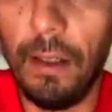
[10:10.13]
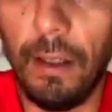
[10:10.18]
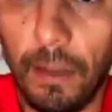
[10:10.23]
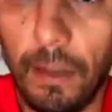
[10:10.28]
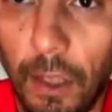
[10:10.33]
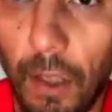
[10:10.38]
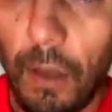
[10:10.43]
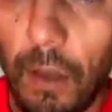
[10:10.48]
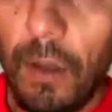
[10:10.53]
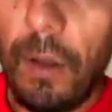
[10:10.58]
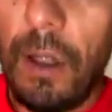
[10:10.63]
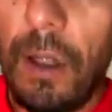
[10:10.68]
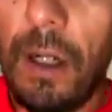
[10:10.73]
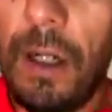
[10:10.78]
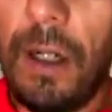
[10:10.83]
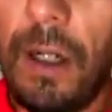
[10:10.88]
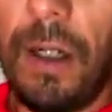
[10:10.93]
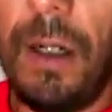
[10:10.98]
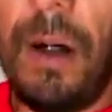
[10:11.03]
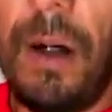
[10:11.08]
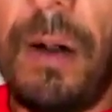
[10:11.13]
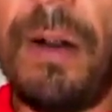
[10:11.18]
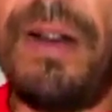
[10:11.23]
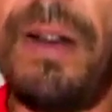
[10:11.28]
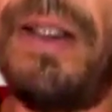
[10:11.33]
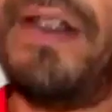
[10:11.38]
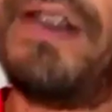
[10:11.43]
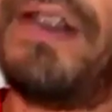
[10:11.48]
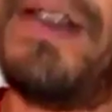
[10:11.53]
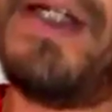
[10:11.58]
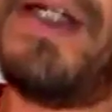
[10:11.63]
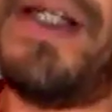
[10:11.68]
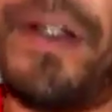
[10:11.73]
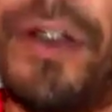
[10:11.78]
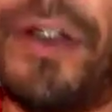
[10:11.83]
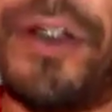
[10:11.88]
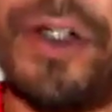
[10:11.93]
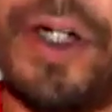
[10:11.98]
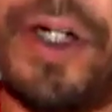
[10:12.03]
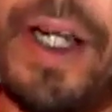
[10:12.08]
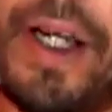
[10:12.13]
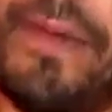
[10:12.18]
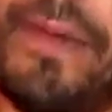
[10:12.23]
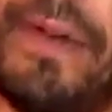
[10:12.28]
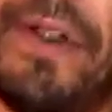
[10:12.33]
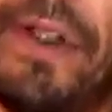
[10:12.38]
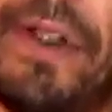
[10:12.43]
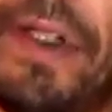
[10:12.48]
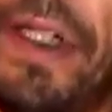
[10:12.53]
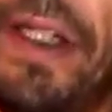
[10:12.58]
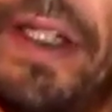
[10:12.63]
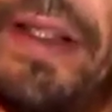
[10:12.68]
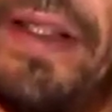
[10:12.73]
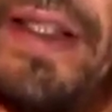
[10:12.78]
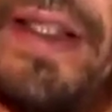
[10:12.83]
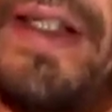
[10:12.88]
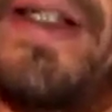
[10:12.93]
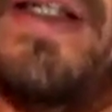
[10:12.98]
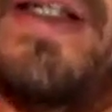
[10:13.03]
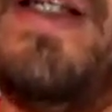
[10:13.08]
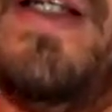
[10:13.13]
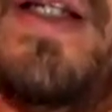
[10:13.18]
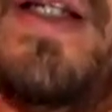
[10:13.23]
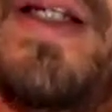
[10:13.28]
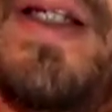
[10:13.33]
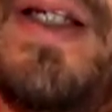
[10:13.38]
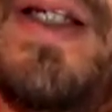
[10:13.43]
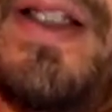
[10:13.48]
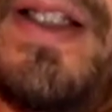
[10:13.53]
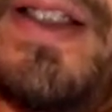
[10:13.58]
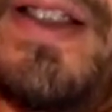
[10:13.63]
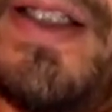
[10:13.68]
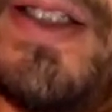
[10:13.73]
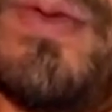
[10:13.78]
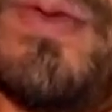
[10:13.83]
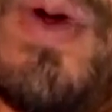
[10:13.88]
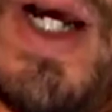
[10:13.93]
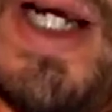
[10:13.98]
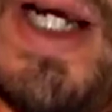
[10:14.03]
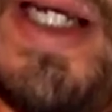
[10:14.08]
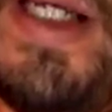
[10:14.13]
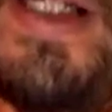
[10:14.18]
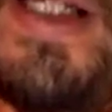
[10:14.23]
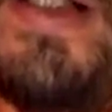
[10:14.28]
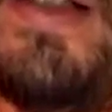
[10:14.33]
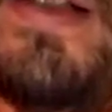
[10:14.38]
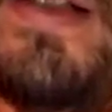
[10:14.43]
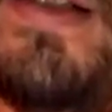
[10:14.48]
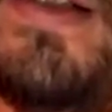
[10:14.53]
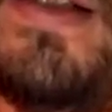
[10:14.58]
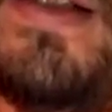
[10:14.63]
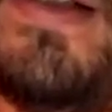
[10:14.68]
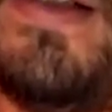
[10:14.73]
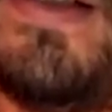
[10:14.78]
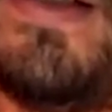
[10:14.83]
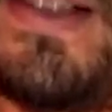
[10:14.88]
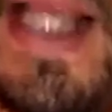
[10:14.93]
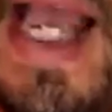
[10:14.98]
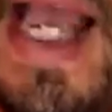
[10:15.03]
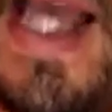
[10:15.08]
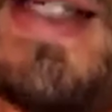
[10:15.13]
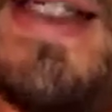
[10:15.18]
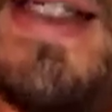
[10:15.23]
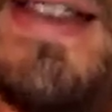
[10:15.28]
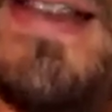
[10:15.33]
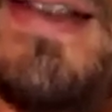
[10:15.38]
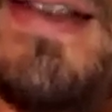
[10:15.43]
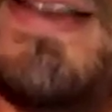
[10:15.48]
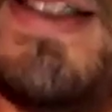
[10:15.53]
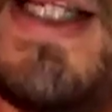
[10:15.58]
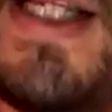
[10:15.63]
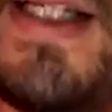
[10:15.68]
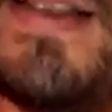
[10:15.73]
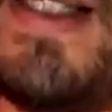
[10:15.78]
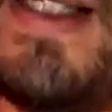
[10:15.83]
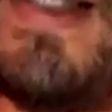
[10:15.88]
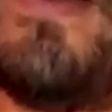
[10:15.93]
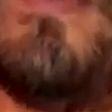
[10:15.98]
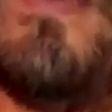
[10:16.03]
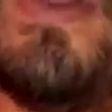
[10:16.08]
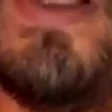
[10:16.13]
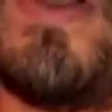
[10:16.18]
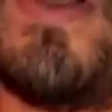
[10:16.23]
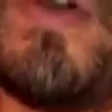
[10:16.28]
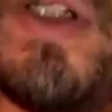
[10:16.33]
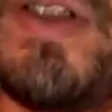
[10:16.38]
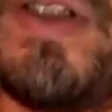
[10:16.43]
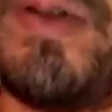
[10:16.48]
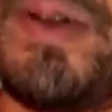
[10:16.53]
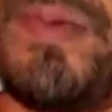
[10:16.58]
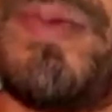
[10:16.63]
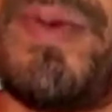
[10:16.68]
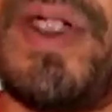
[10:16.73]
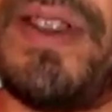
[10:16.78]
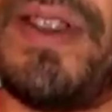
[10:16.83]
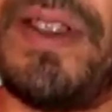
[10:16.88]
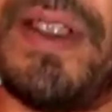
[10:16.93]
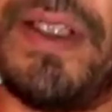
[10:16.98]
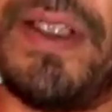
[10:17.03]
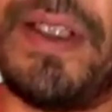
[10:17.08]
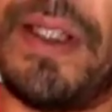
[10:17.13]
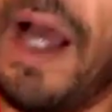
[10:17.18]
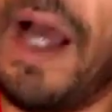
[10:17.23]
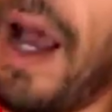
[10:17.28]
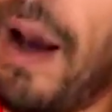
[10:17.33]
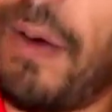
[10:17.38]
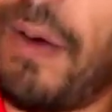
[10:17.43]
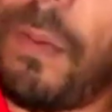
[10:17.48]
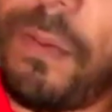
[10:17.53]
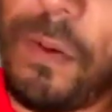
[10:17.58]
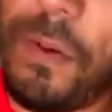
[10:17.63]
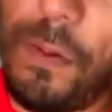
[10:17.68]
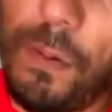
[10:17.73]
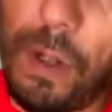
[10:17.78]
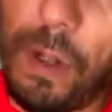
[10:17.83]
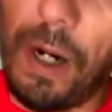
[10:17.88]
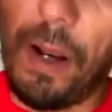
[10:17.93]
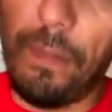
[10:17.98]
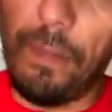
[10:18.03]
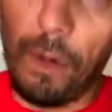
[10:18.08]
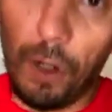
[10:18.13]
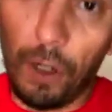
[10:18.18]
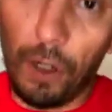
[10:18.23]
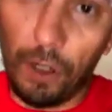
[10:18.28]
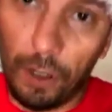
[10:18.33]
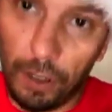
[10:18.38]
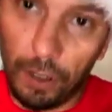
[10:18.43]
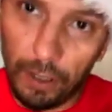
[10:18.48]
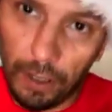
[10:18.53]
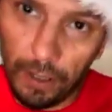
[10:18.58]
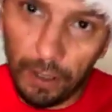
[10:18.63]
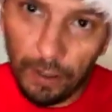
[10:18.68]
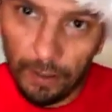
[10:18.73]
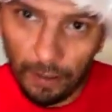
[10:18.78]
So, here's another shirt I have underneath, and this is why Santa says I don't get Christmas presents, from what I've heard.